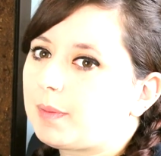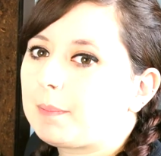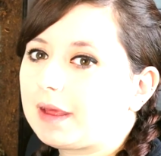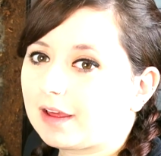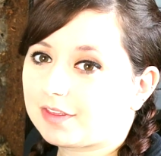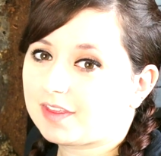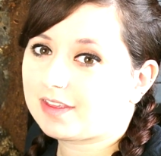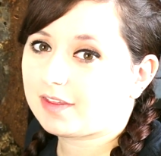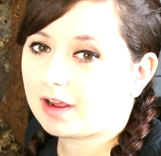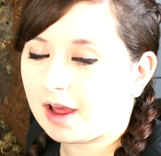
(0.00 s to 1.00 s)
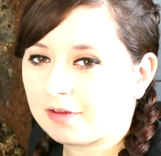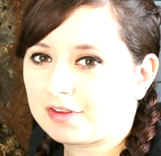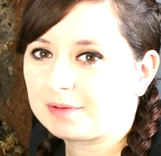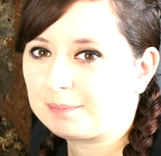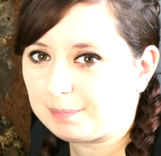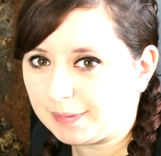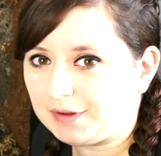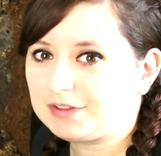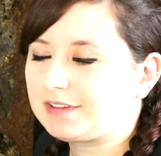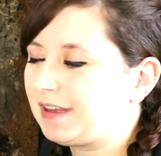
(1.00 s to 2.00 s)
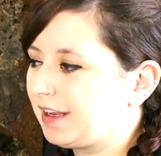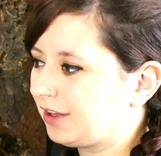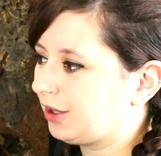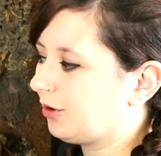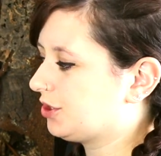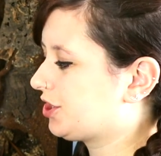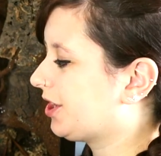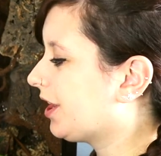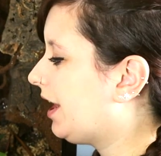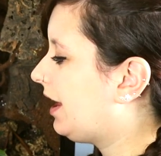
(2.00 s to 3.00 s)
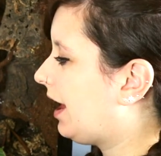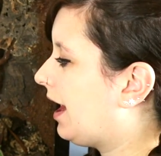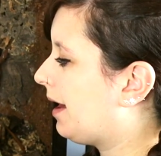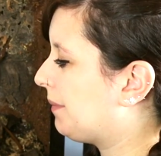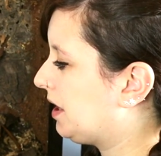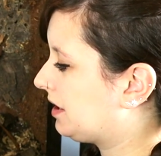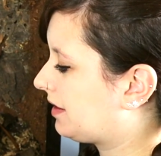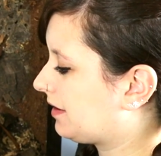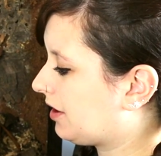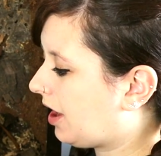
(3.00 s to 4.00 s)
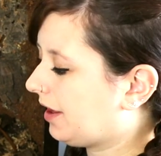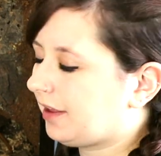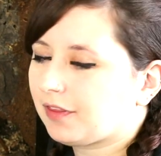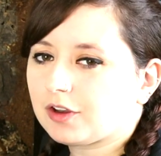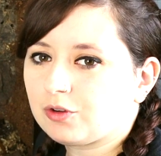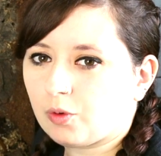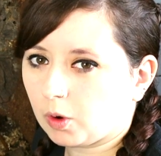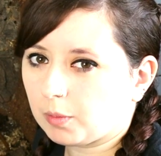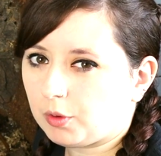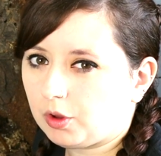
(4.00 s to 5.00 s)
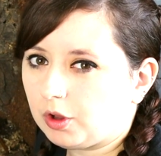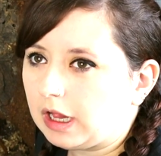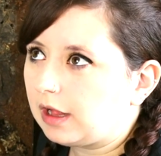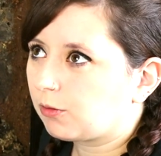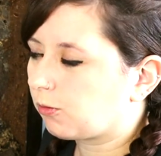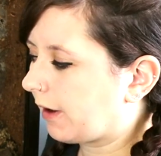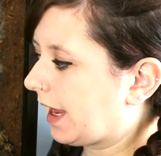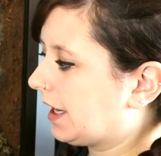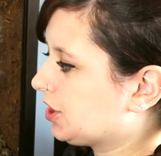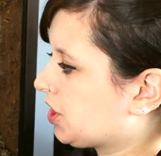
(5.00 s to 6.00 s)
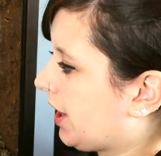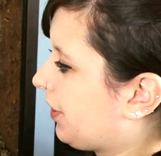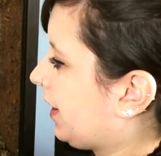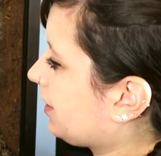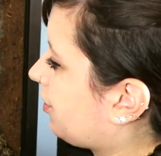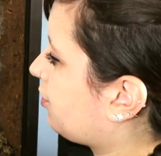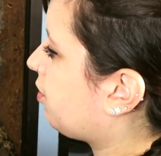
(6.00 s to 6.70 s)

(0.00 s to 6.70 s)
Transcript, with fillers: but because this is a custom built enclosure, um, it's not in the normal range. I think it's